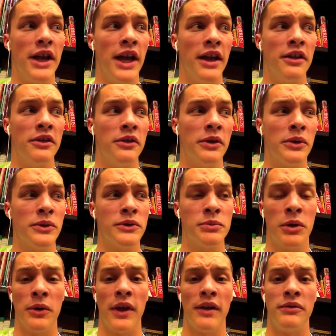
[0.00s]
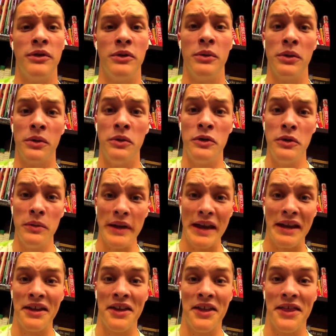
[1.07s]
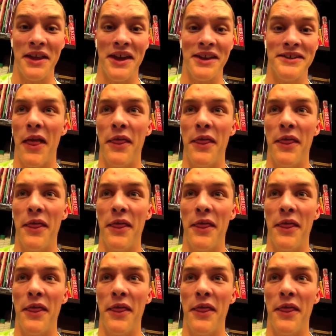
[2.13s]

and those both have to do with doing things.